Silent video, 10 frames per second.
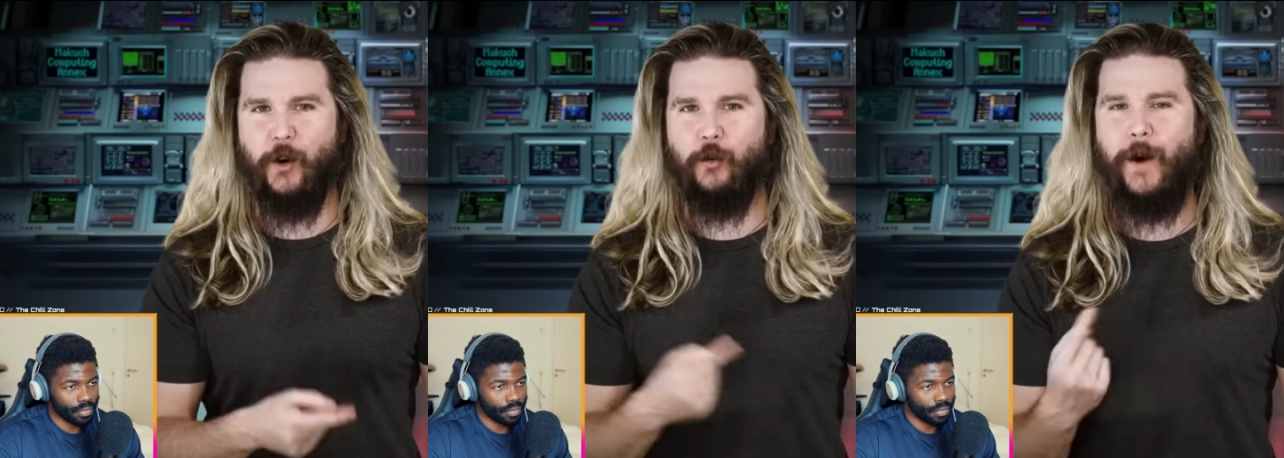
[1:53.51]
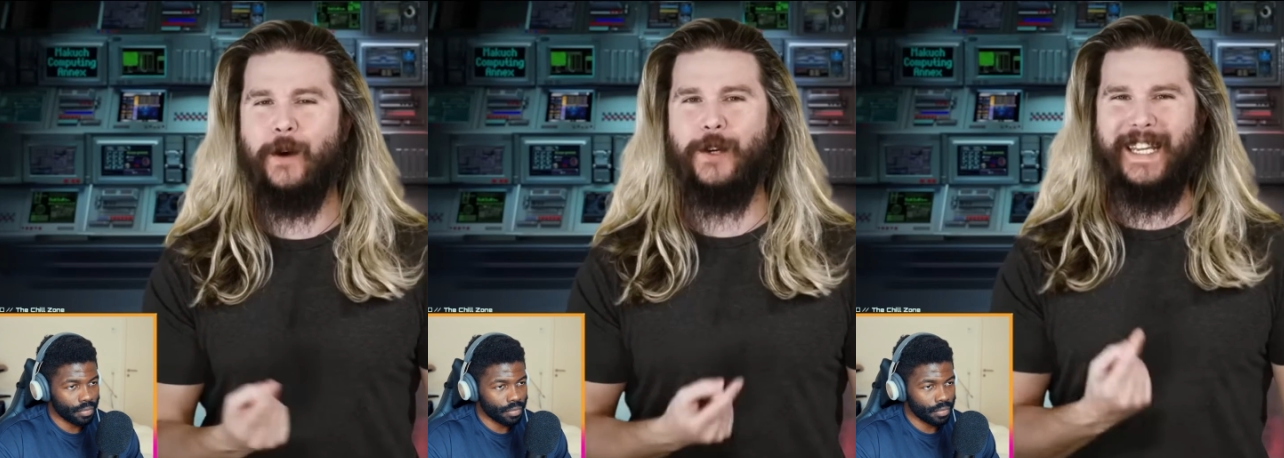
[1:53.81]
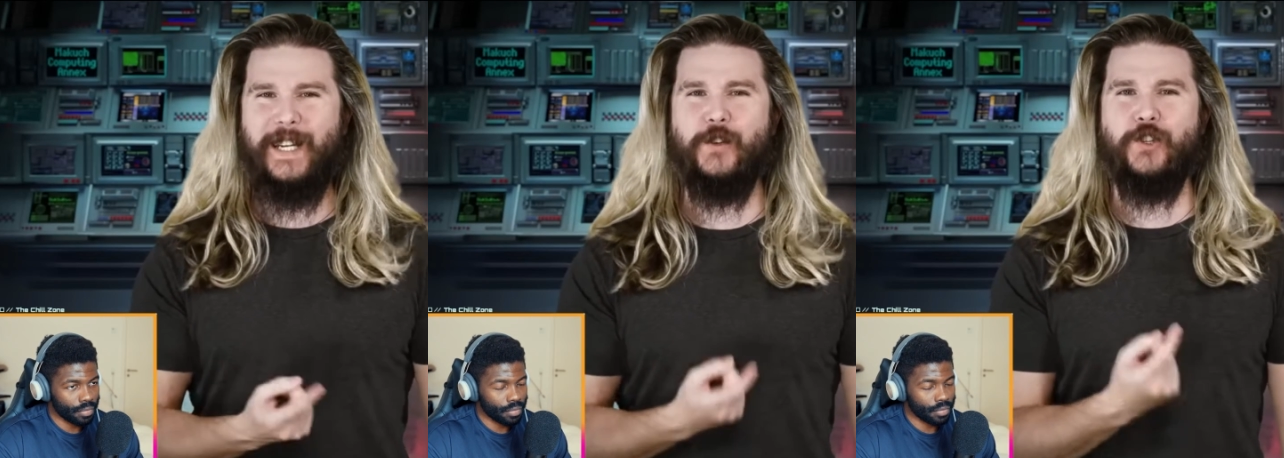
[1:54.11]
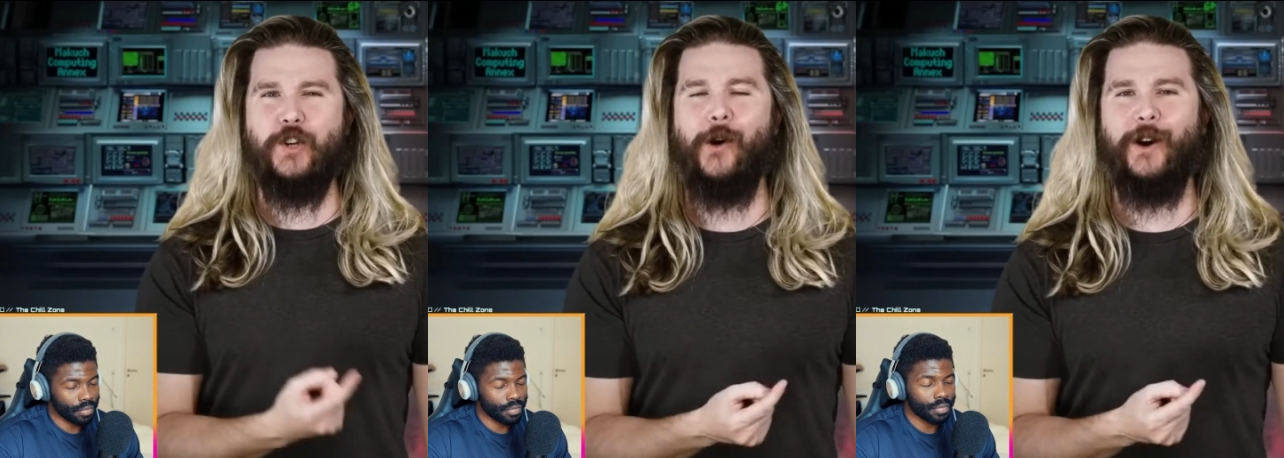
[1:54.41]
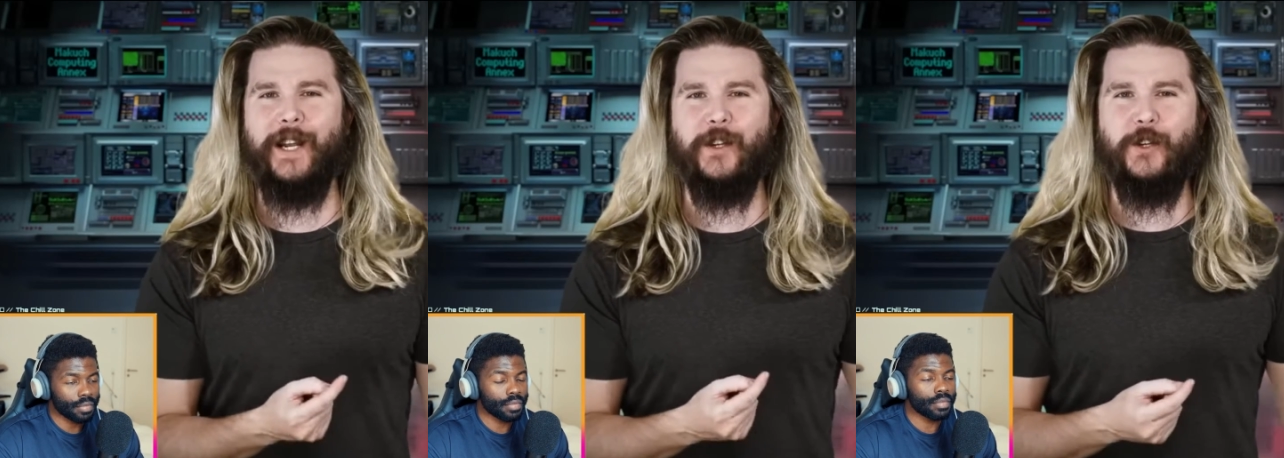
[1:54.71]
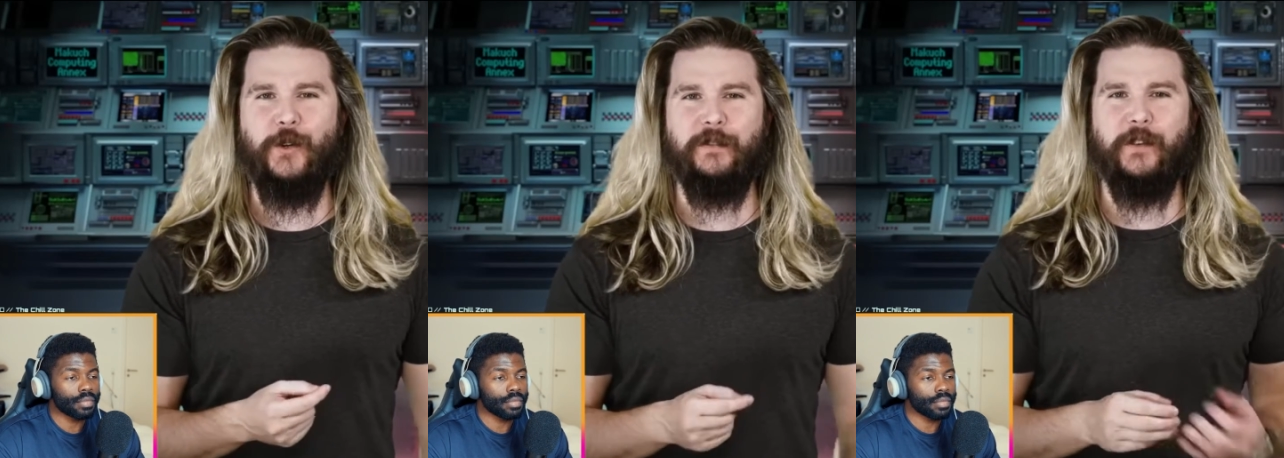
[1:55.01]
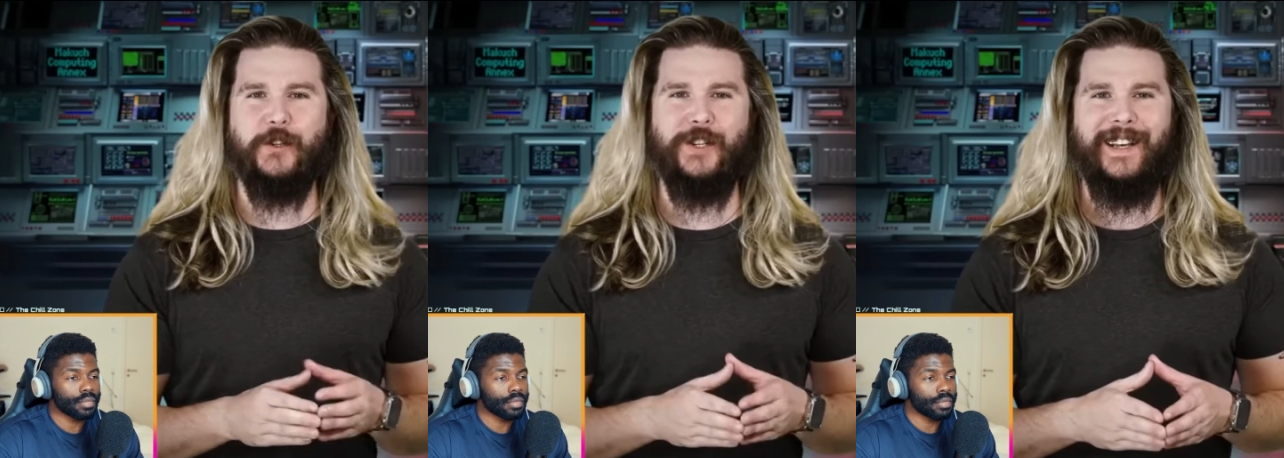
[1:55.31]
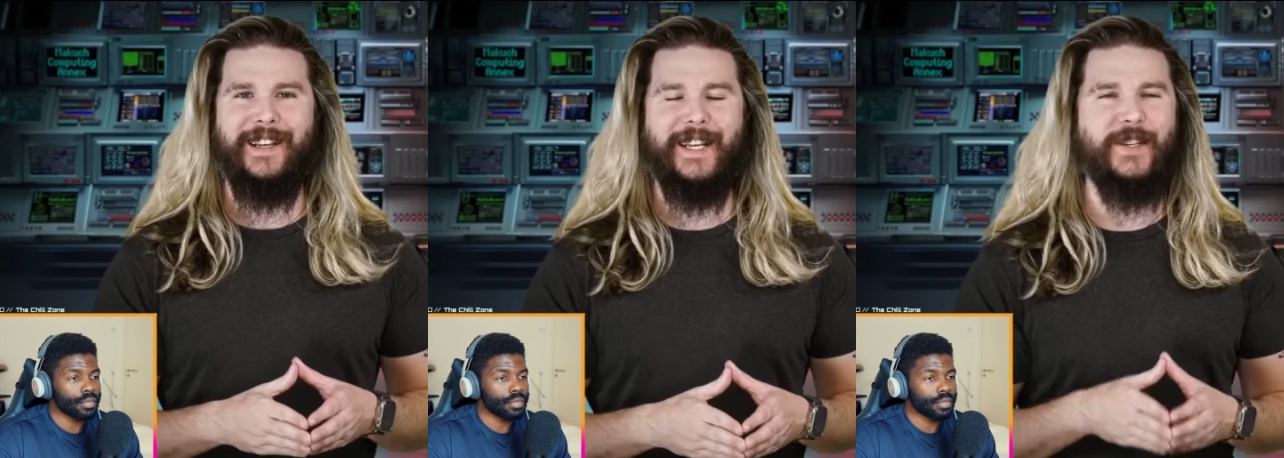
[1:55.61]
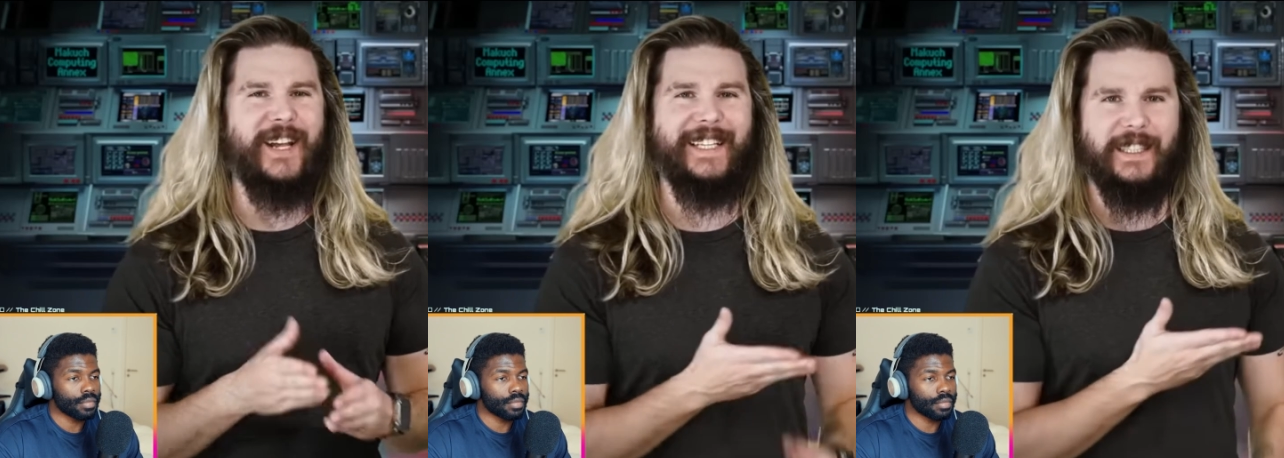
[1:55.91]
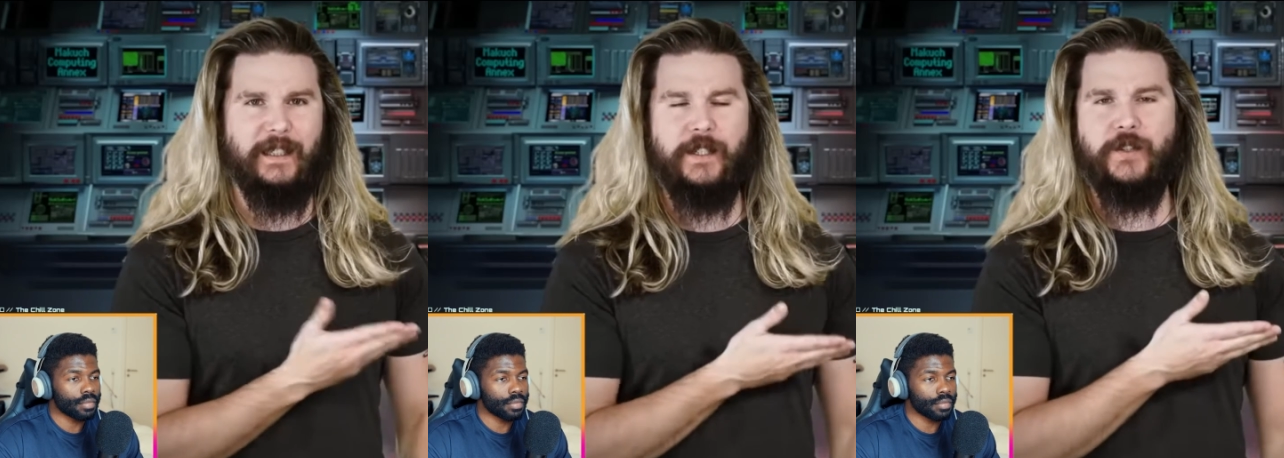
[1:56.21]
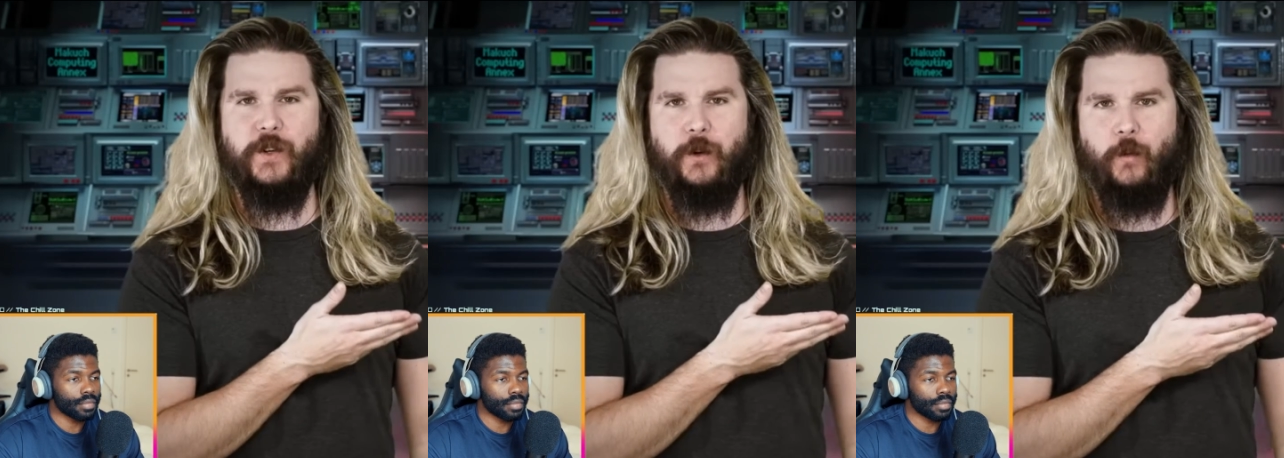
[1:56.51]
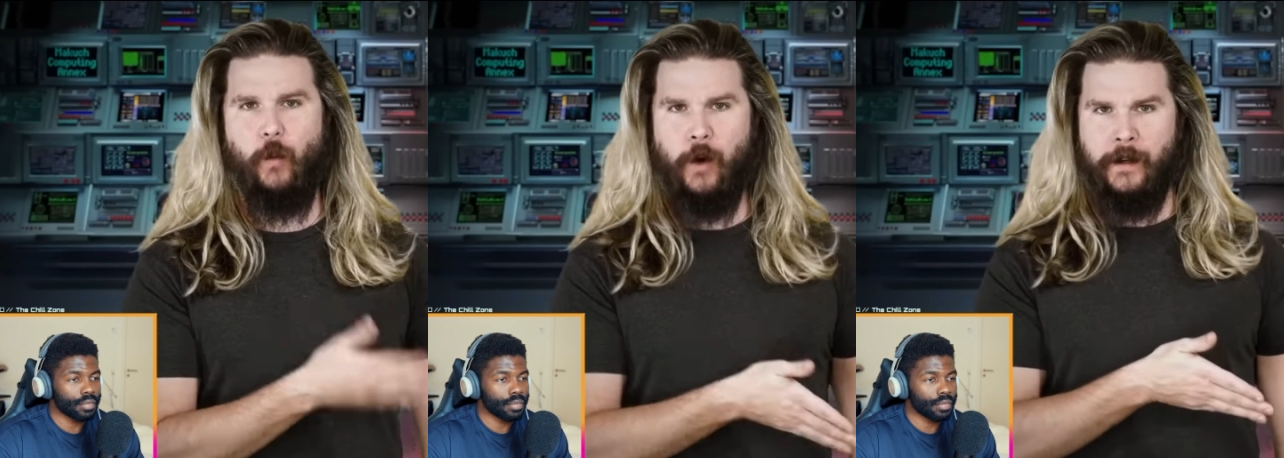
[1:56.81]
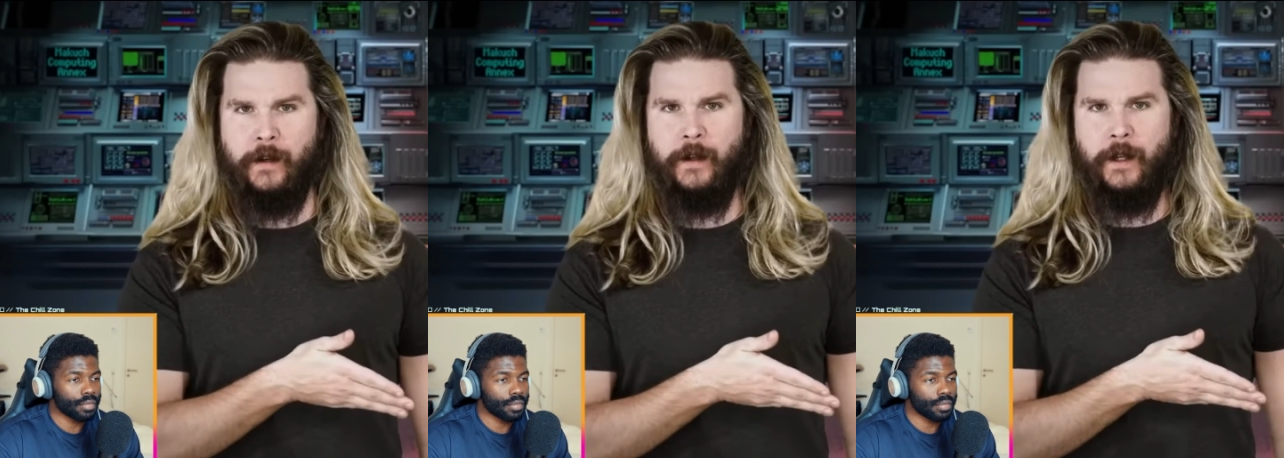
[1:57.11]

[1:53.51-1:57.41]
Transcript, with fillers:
Speaker 1: around each star in the universe is at least one.